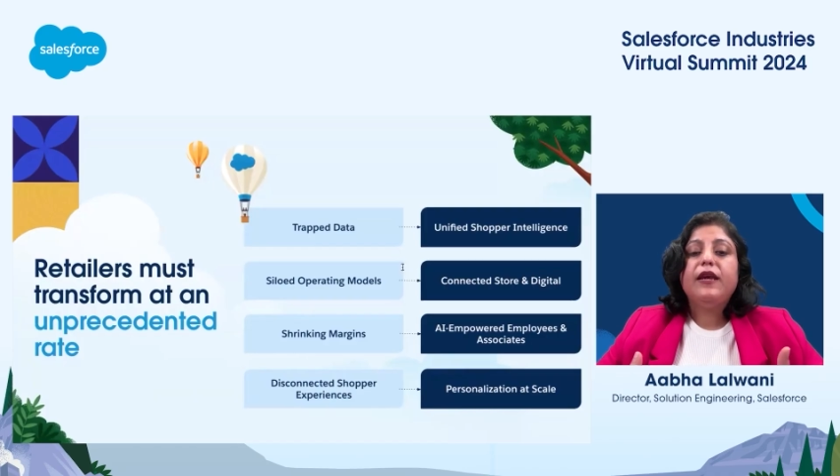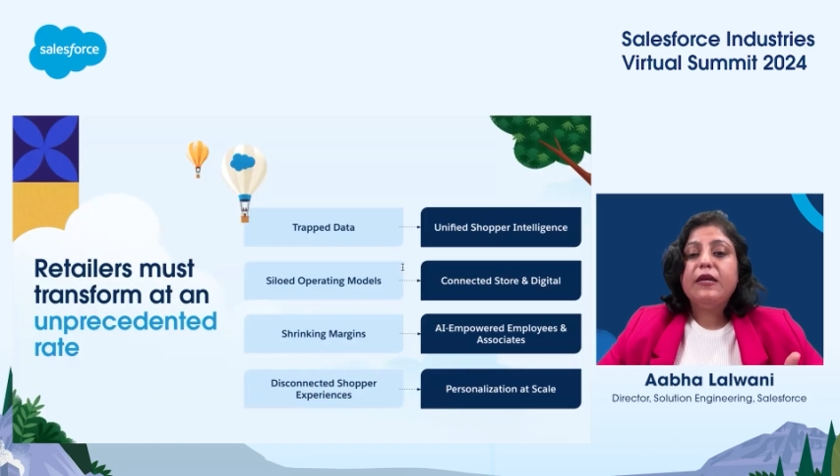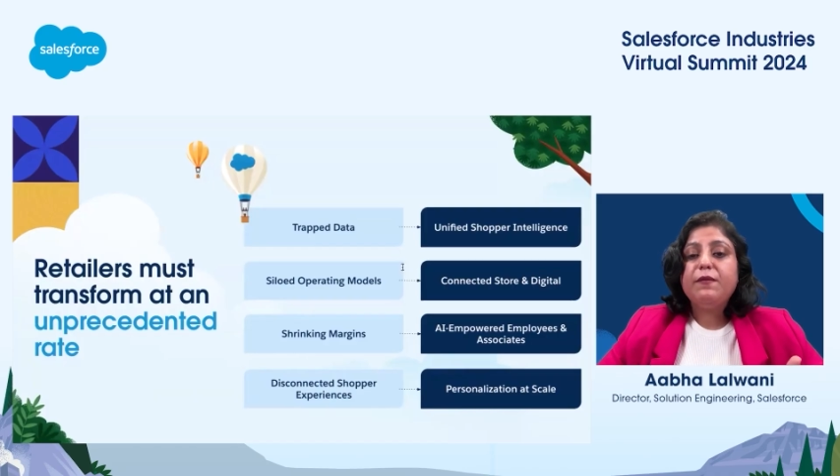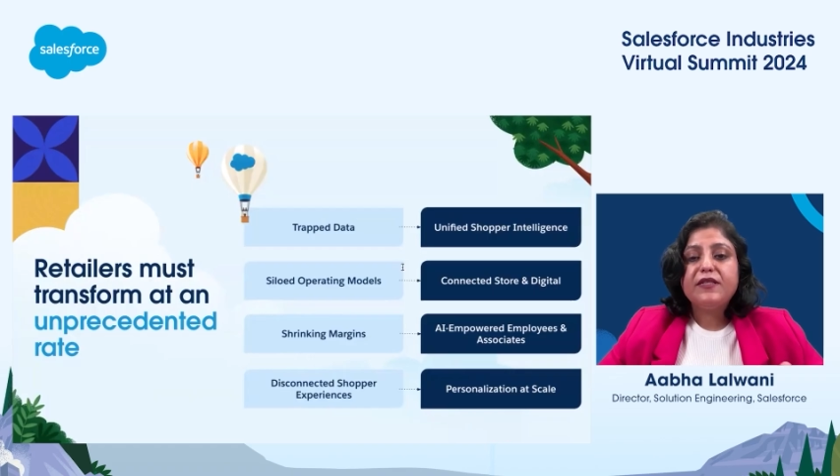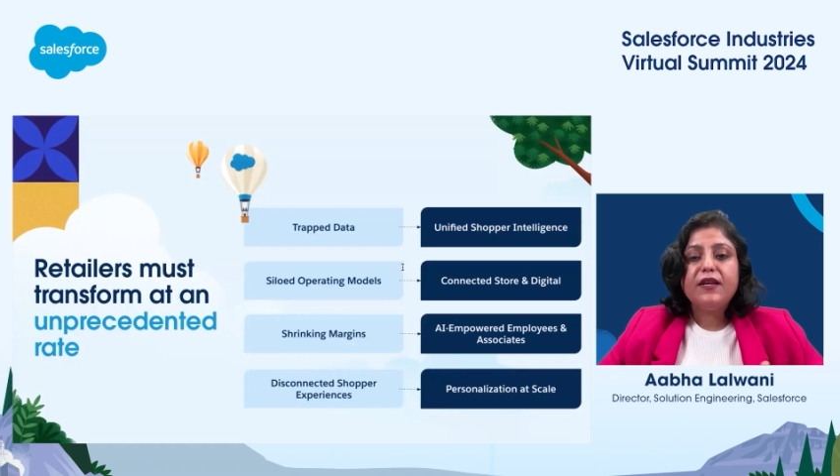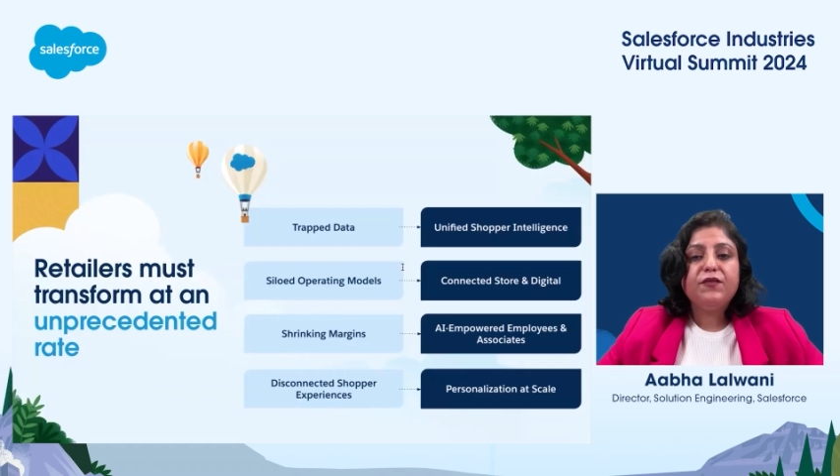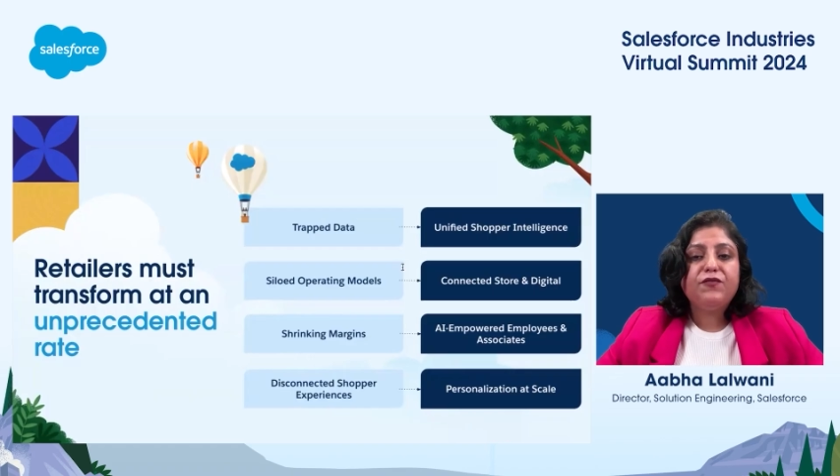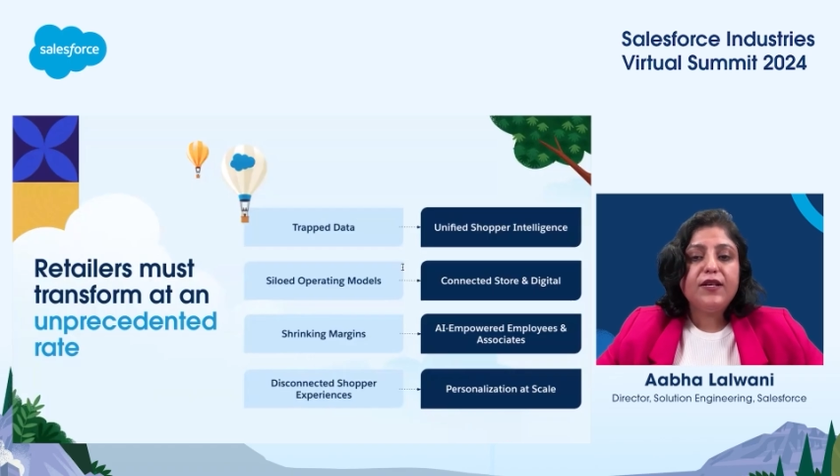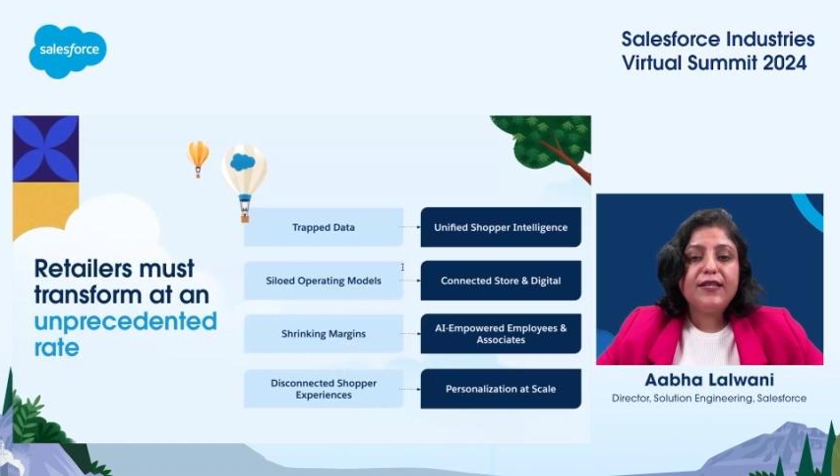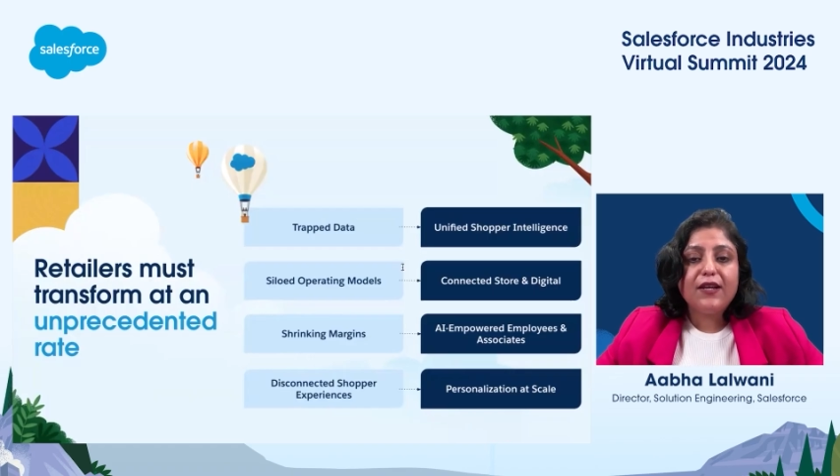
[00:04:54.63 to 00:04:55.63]
80%
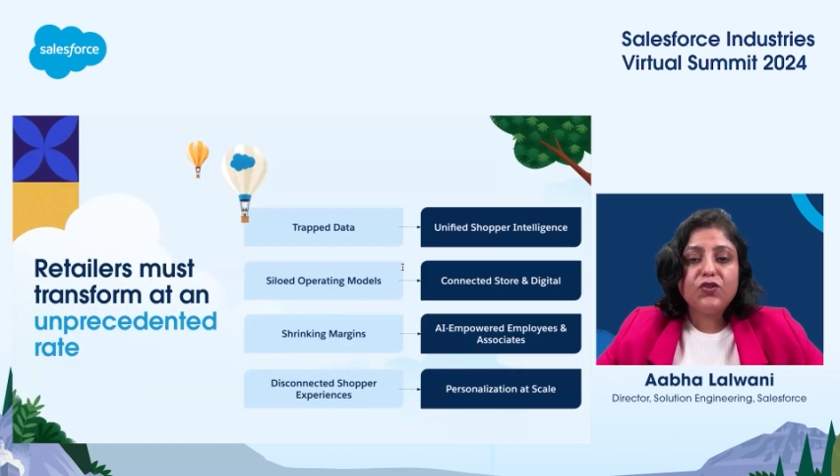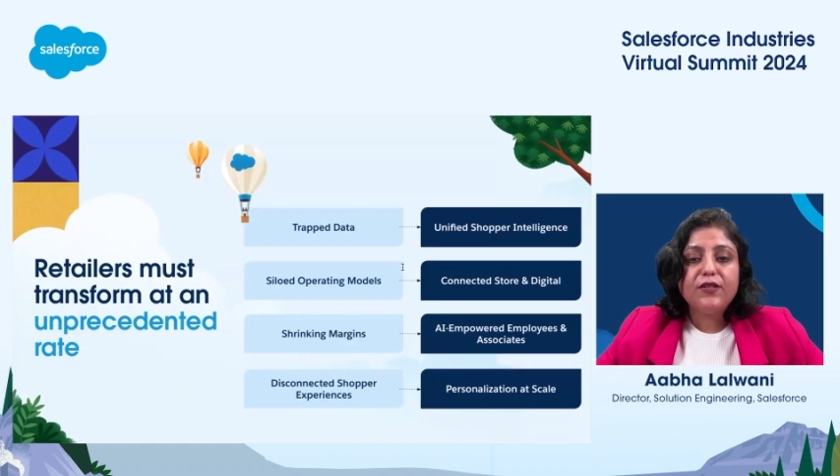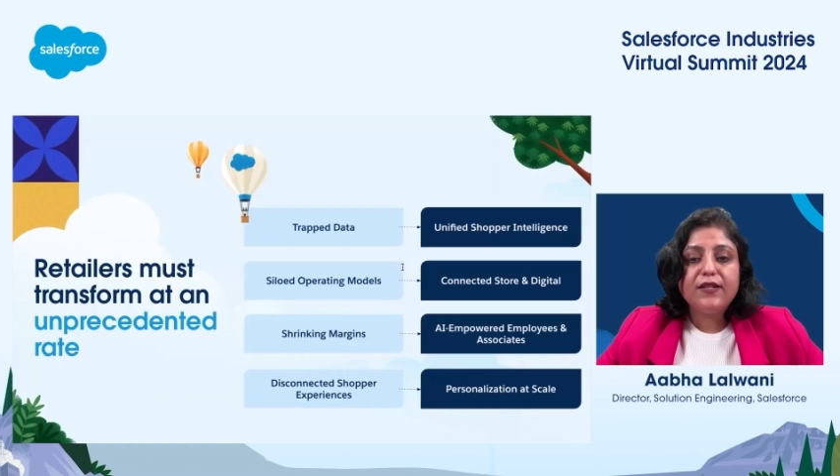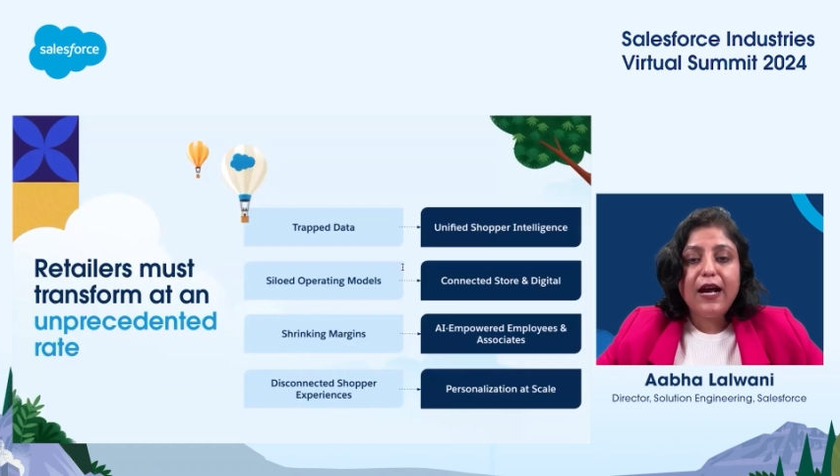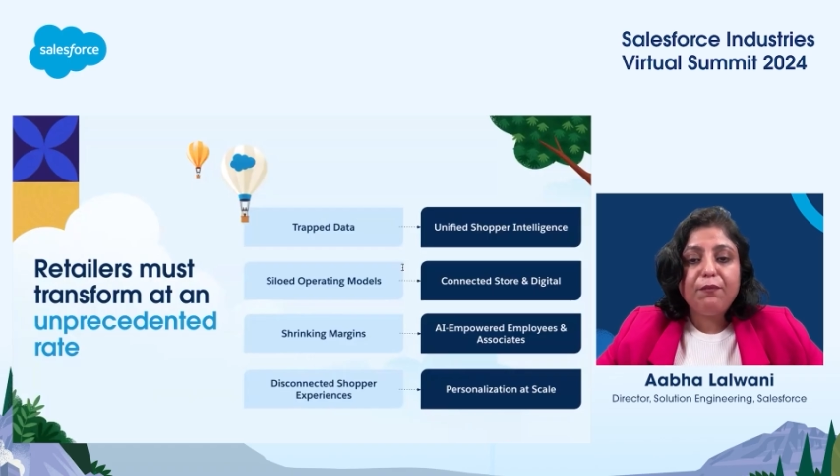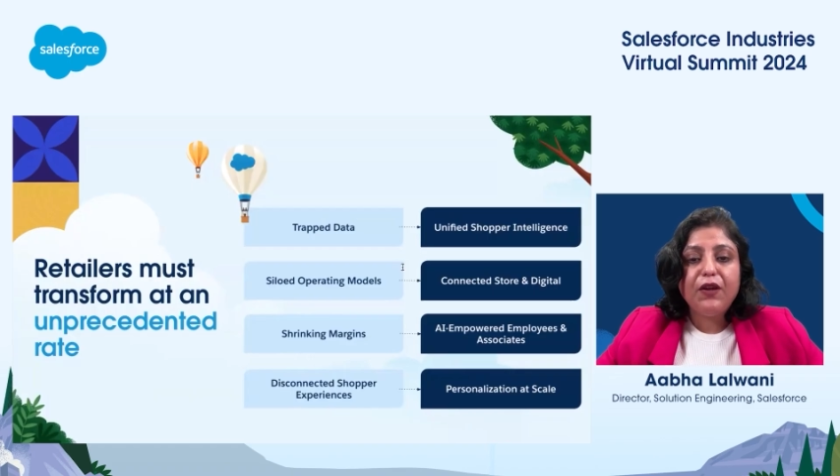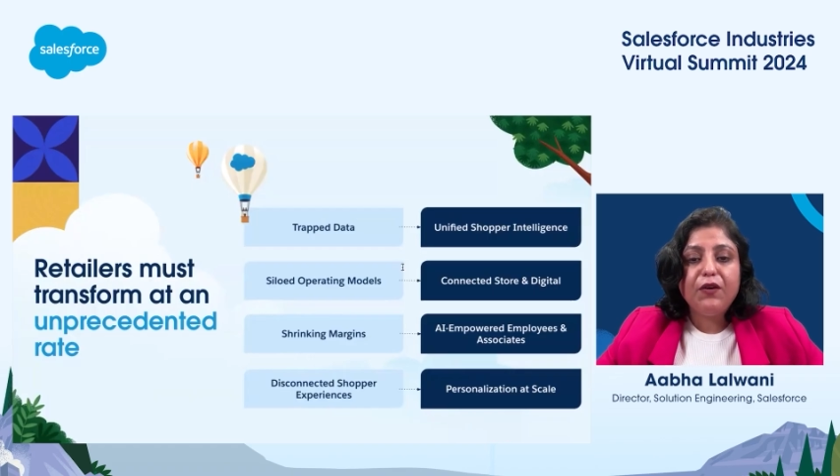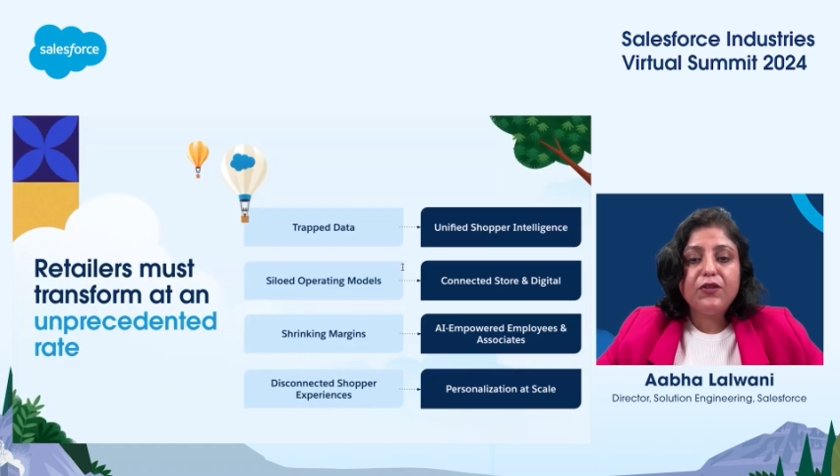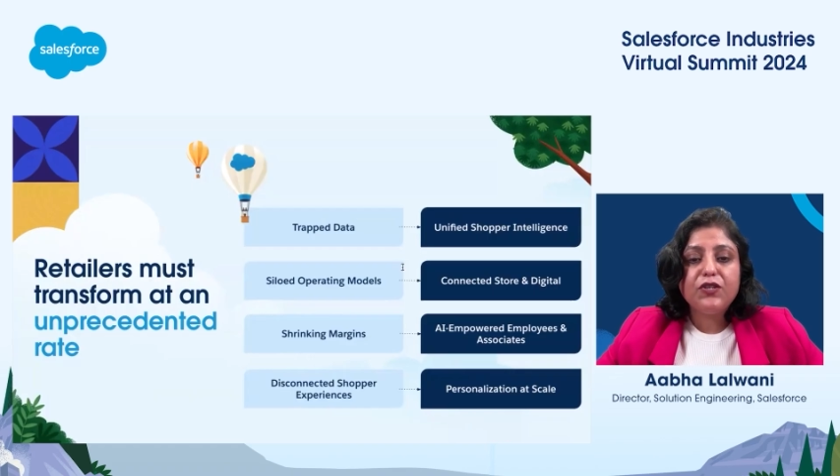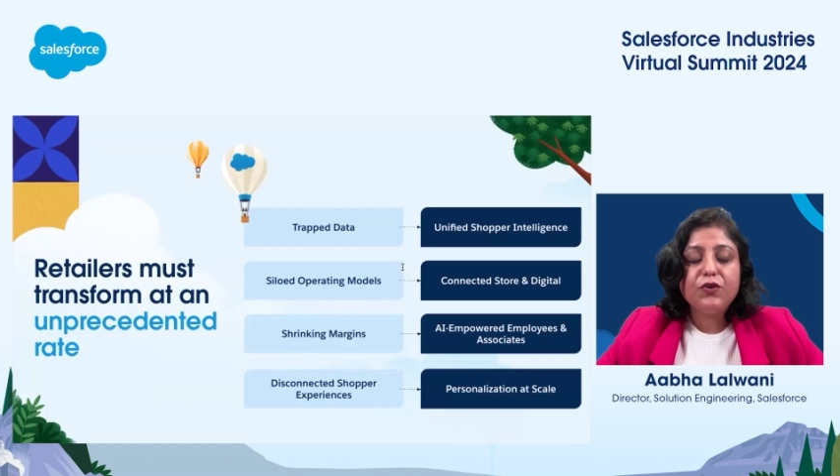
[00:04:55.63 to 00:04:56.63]
of transactions are
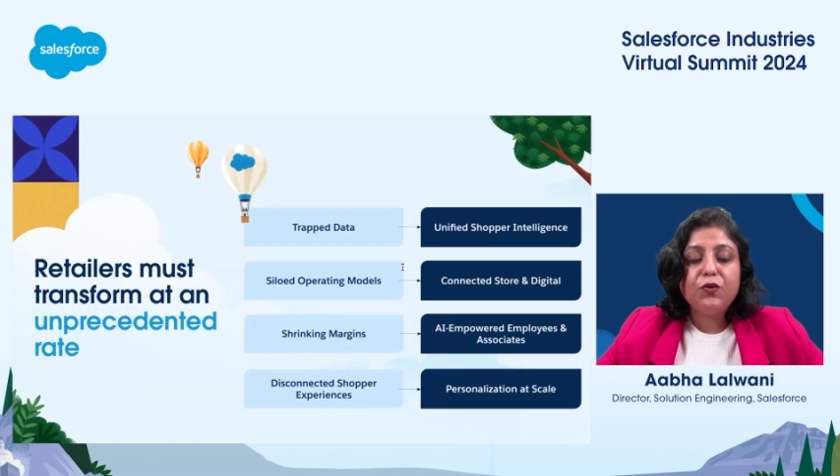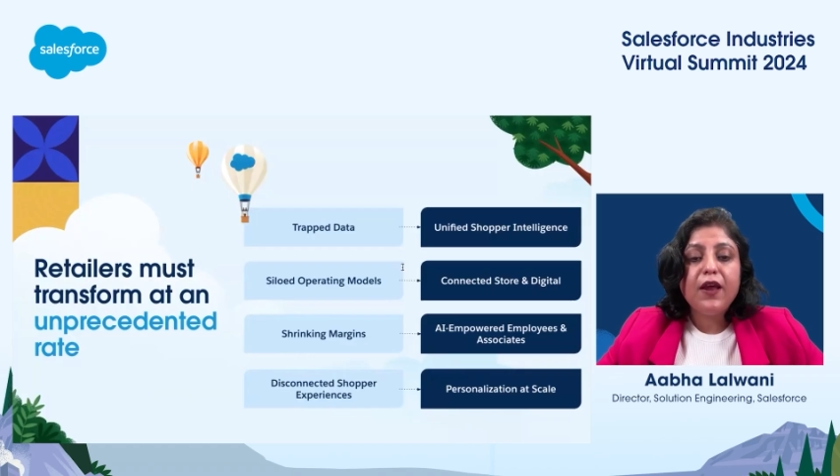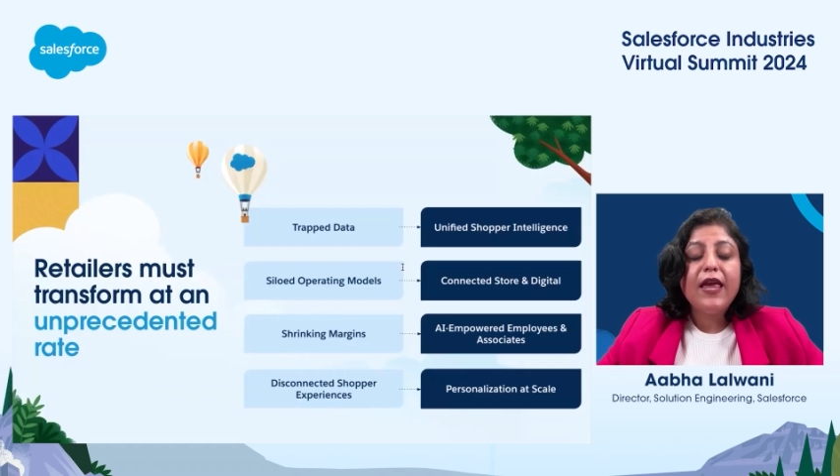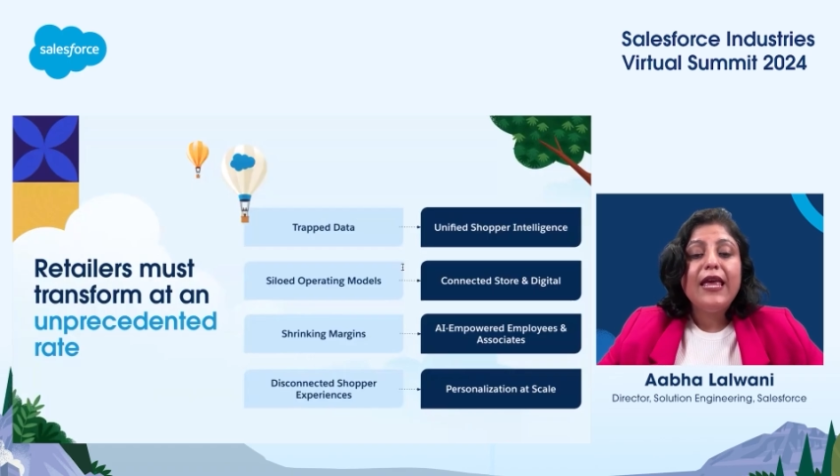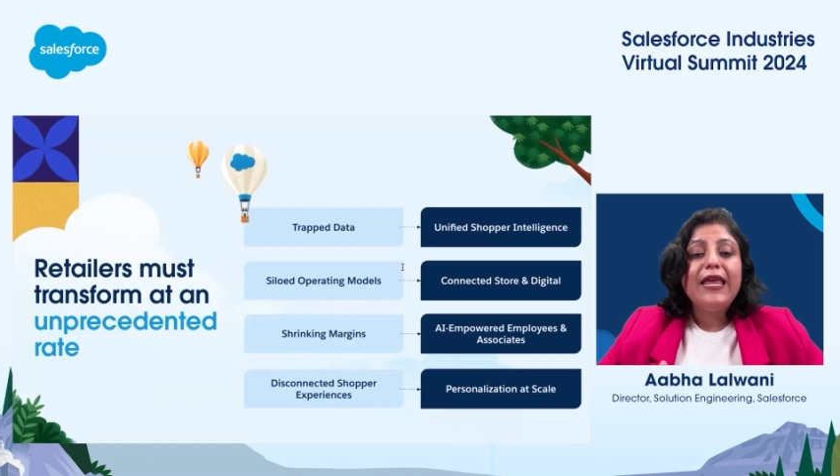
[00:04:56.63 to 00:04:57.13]
happening on a store,